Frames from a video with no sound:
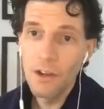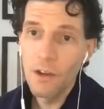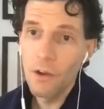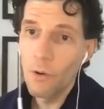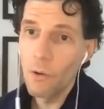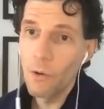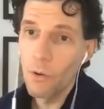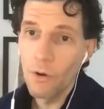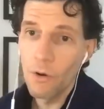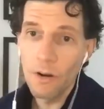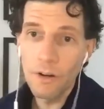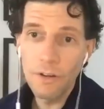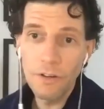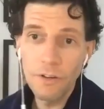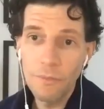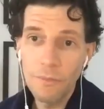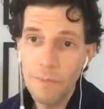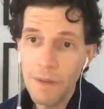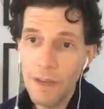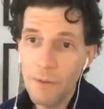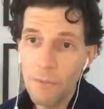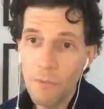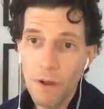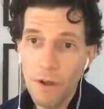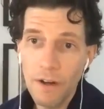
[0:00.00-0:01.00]
or you
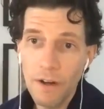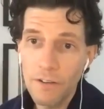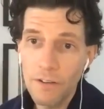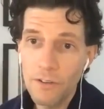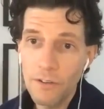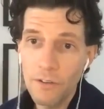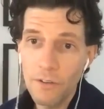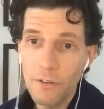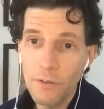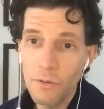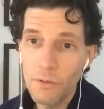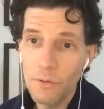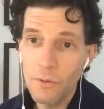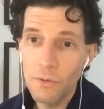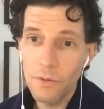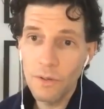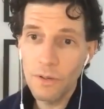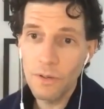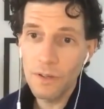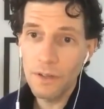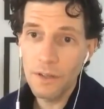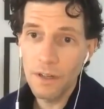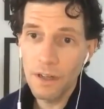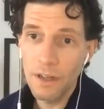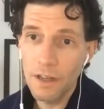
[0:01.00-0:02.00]
may want to do
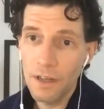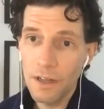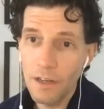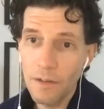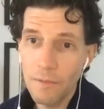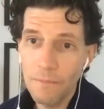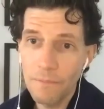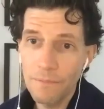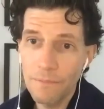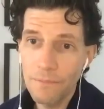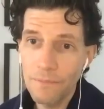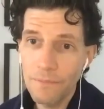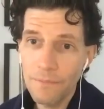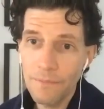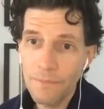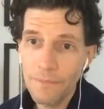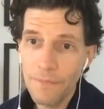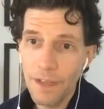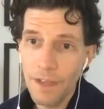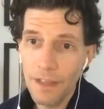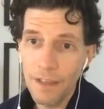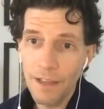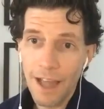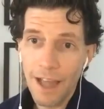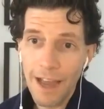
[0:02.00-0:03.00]
a
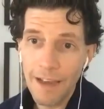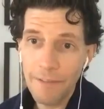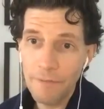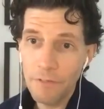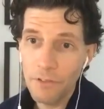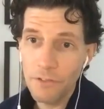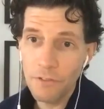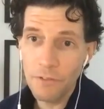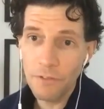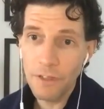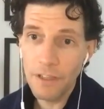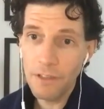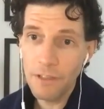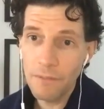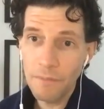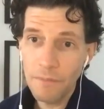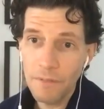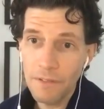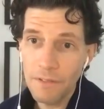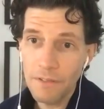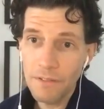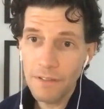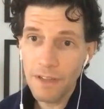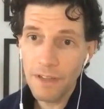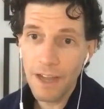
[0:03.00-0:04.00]
live stream
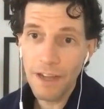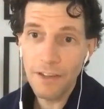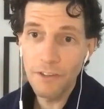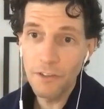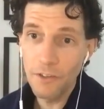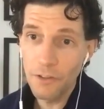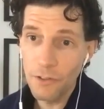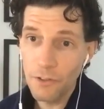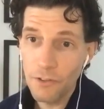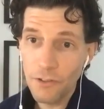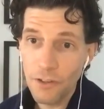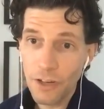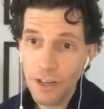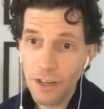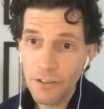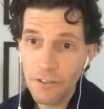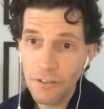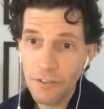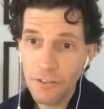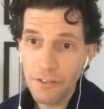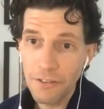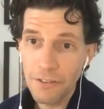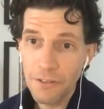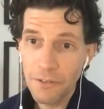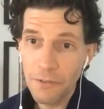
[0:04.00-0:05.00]
on your
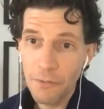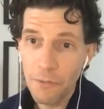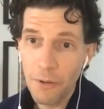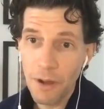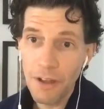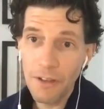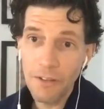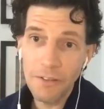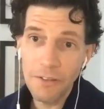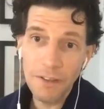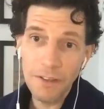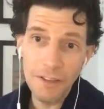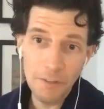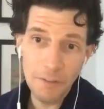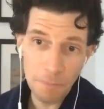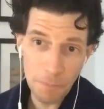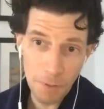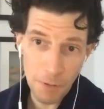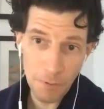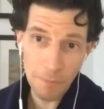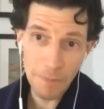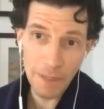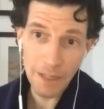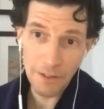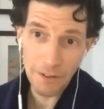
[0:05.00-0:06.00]
channel while it's
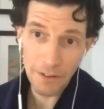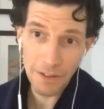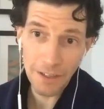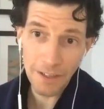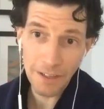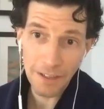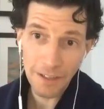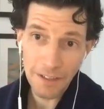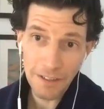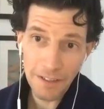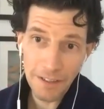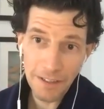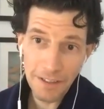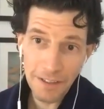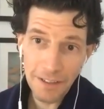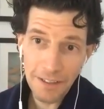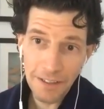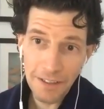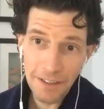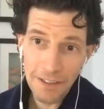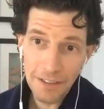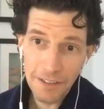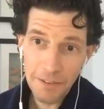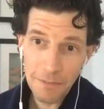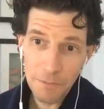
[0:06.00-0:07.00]
premiering
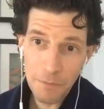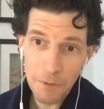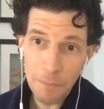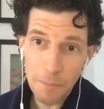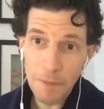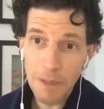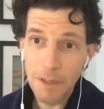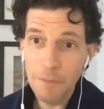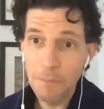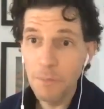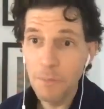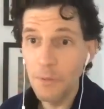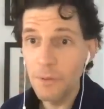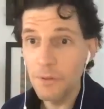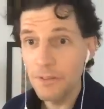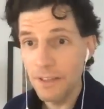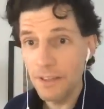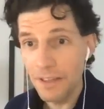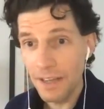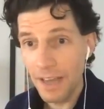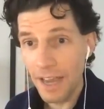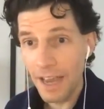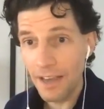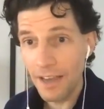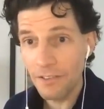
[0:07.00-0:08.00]
for people
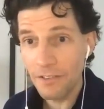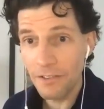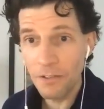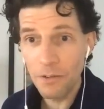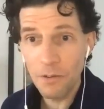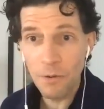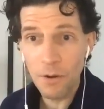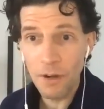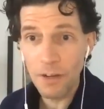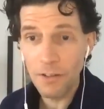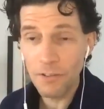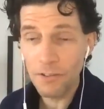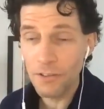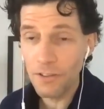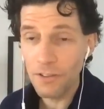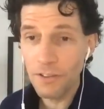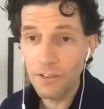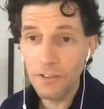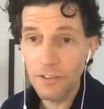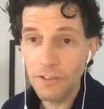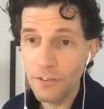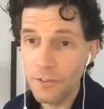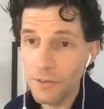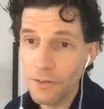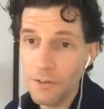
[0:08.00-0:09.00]
to ask you
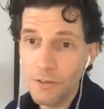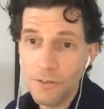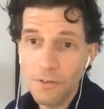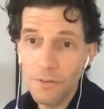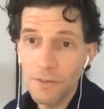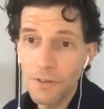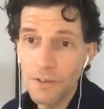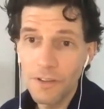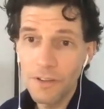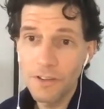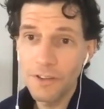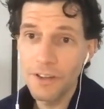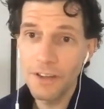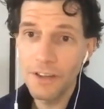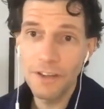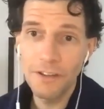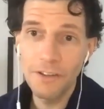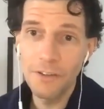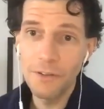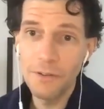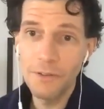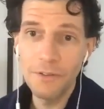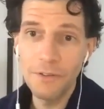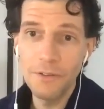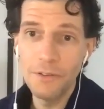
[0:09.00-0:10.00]
questions, or that
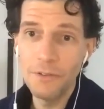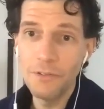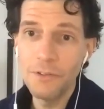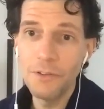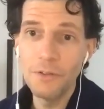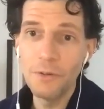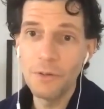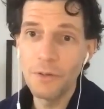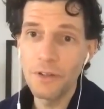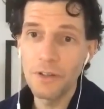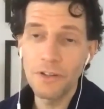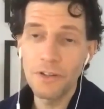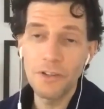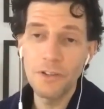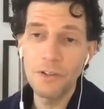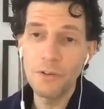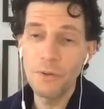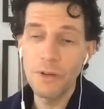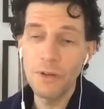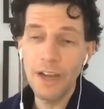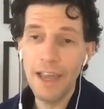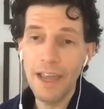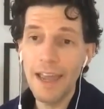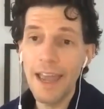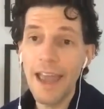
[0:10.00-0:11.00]
you do a
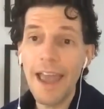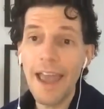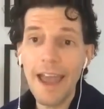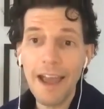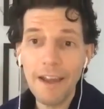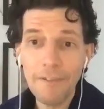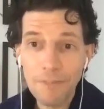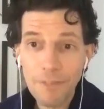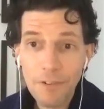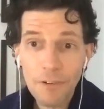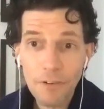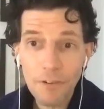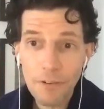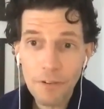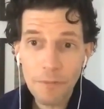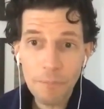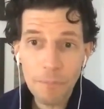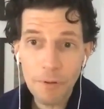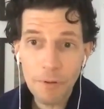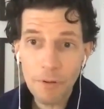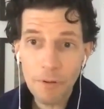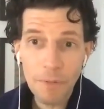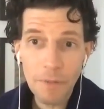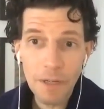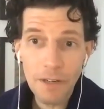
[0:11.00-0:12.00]
Q&A after the
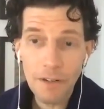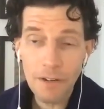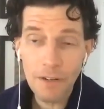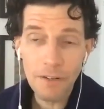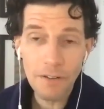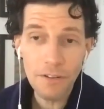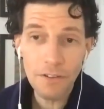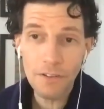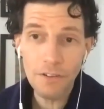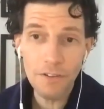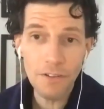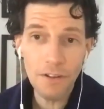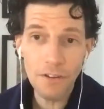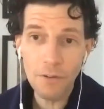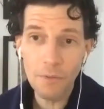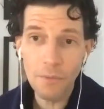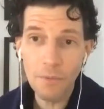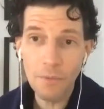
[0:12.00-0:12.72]
premiere. There's another